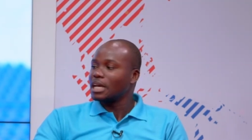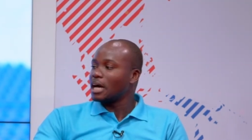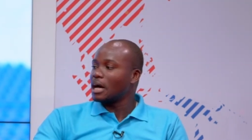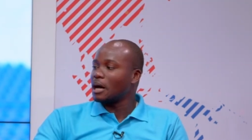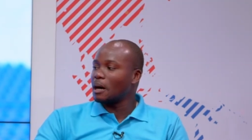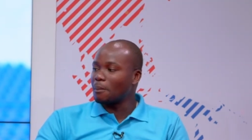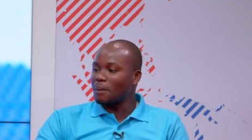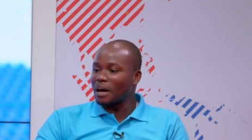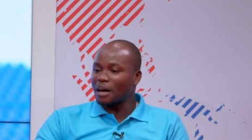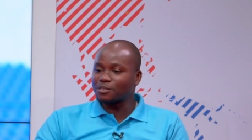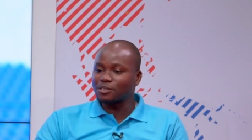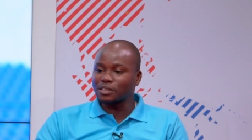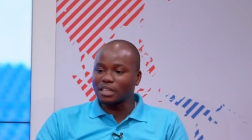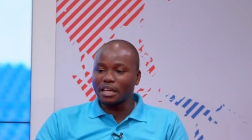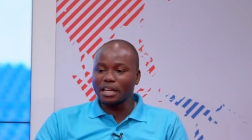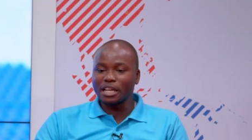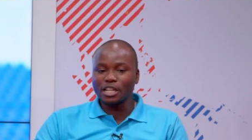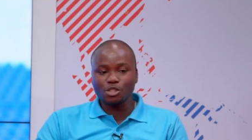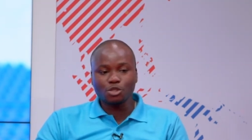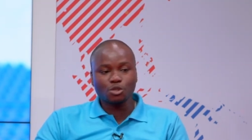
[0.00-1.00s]
um, after
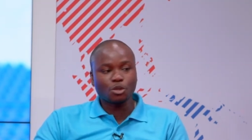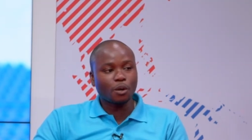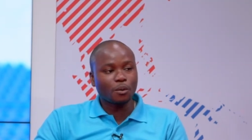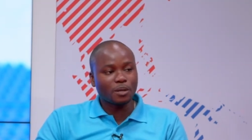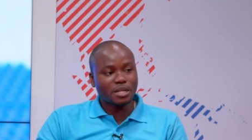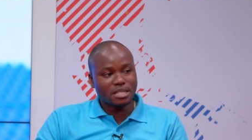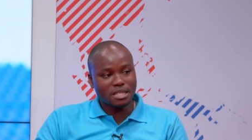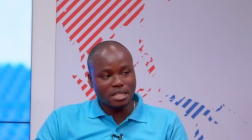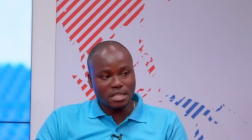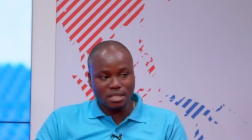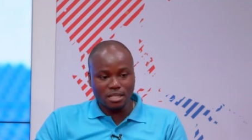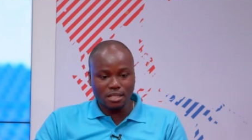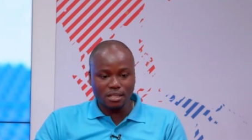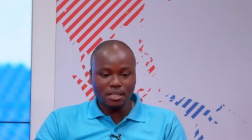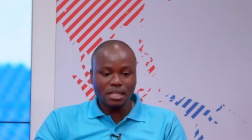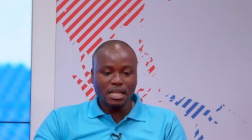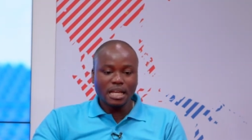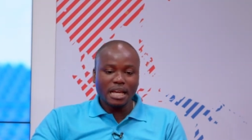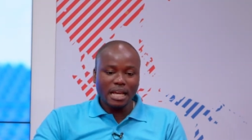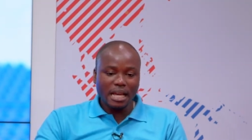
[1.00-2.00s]
a historic
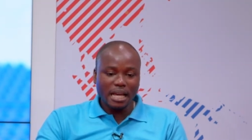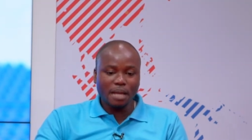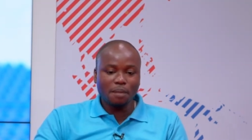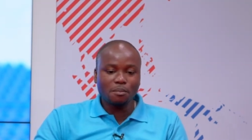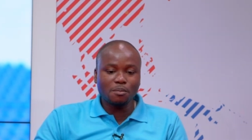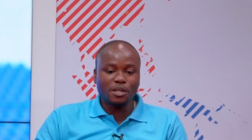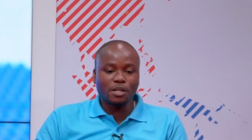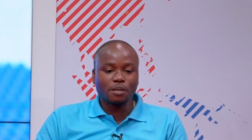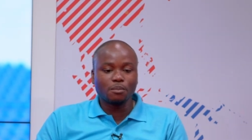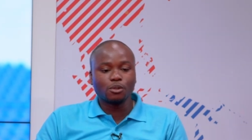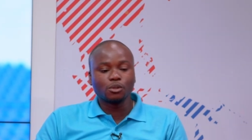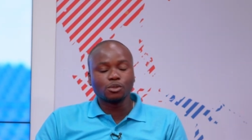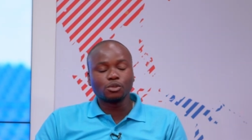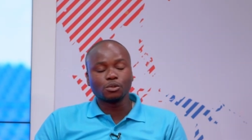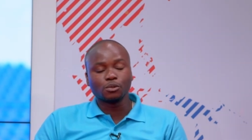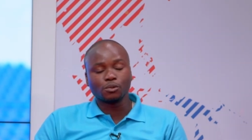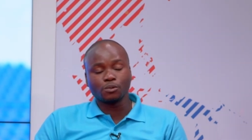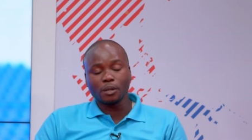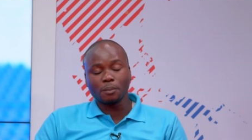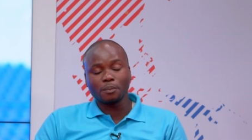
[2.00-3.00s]
season and be able
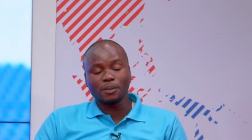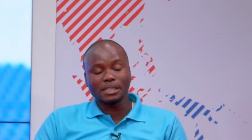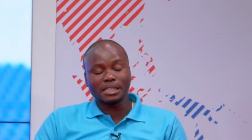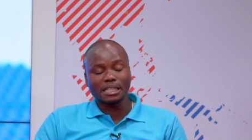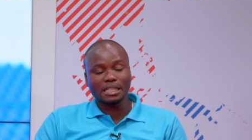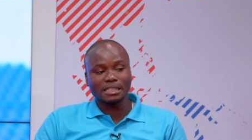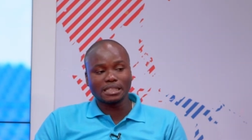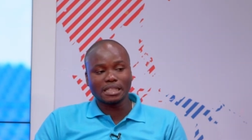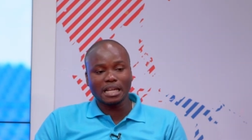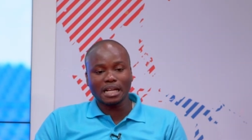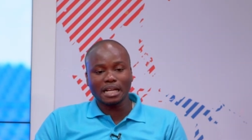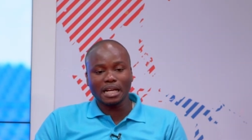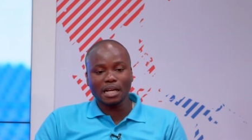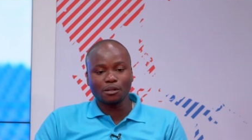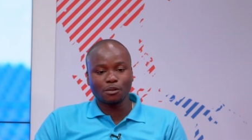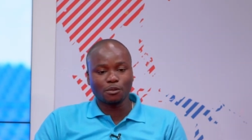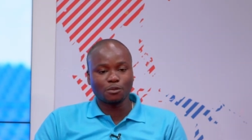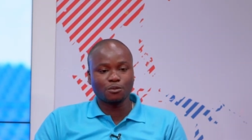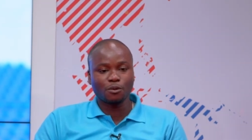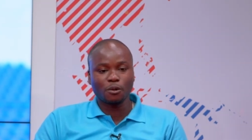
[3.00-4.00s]
to replicate that
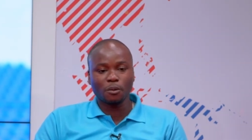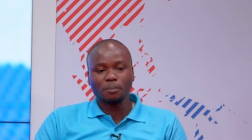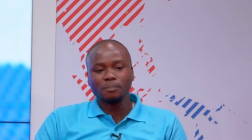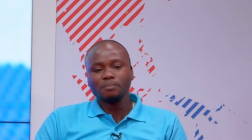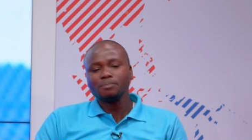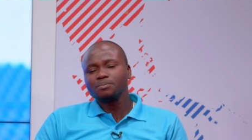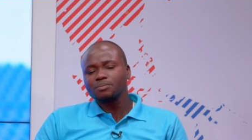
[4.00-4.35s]
kind of form.